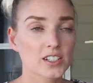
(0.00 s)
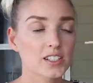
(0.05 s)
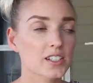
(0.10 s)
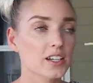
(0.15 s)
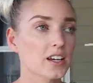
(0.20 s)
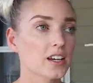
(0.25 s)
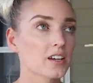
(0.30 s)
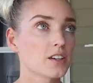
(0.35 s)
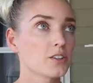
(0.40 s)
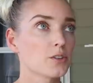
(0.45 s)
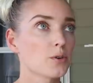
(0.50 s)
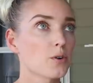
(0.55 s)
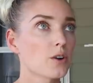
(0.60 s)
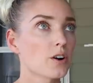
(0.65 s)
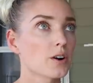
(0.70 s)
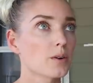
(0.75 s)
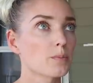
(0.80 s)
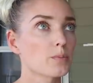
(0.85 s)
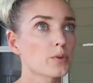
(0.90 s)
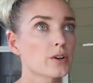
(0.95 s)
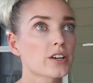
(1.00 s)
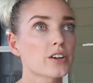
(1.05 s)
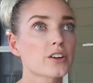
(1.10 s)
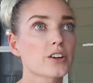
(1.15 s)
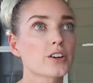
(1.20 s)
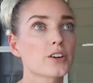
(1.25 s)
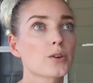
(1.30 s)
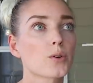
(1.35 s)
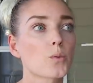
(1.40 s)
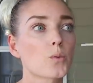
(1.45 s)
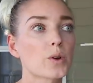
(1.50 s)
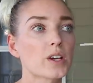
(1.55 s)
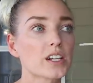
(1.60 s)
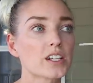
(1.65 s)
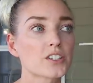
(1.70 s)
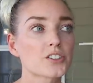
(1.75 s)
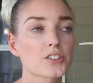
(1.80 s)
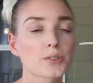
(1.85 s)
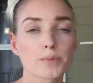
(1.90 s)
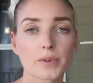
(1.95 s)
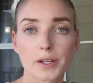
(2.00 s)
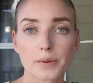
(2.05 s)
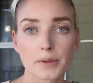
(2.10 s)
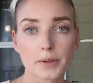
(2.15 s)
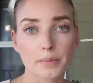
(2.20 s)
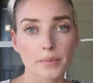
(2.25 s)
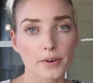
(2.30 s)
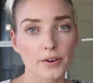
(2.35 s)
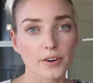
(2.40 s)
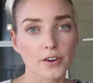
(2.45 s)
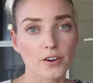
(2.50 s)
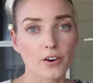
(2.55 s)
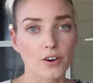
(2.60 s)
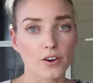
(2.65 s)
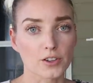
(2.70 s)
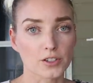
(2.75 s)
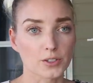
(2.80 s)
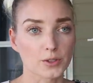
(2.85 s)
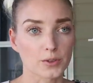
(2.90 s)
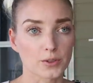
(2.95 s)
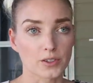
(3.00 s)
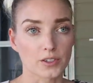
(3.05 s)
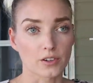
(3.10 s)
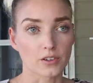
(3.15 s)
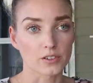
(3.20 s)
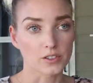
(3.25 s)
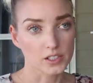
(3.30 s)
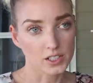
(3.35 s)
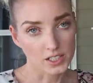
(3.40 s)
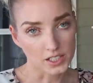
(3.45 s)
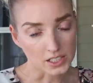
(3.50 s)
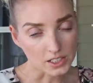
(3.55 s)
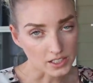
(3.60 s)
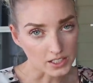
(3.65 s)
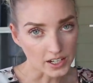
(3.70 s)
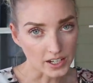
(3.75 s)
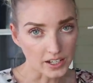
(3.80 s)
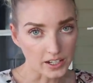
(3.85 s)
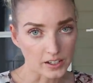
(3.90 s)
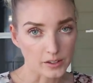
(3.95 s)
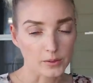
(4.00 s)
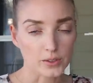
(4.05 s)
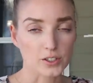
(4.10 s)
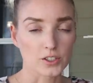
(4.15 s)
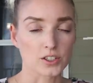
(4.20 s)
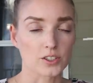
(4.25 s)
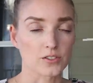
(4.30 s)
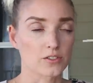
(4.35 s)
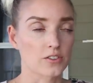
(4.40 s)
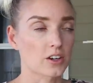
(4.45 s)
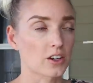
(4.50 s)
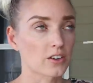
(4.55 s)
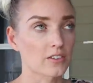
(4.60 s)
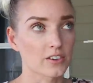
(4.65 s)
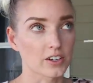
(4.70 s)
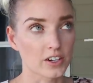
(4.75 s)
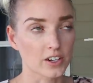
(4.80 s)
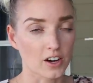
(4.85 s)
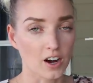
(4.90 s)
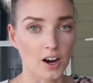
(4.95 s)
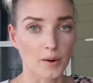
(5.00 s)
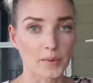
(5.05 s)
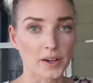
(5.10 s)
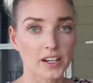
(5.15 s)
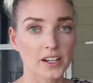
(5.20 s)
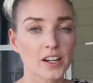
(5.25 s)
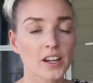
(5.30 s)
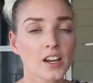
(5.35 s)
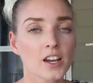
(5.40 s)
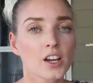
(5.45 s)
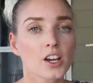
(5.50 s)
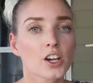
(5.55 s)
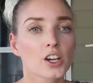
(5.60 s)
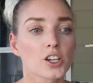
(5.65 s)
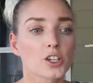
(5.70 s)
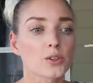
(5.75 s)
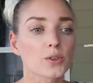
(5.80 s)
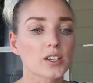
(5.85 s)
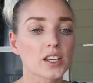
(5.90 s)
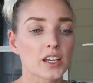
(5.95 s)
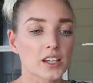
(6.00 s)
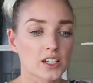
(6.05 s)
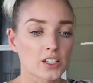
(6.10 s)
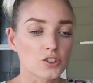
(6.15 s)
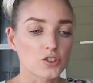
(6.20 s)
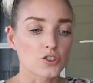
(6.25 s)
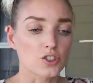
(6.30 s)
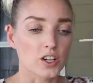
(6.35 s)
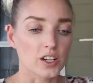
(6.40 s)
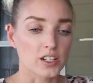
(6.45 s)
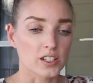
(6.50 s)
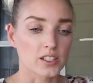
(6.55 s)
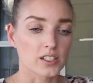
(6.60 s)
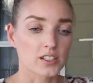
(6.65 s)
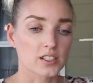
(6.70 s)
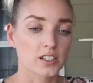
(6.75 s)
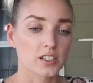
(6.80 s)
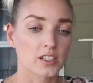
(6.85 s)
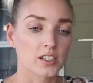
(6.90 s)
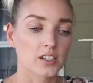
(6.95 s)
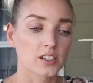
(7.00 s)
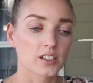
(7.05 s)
say your breeder weaned your baby bird onto an all seed diet, which is very, very common. You can't just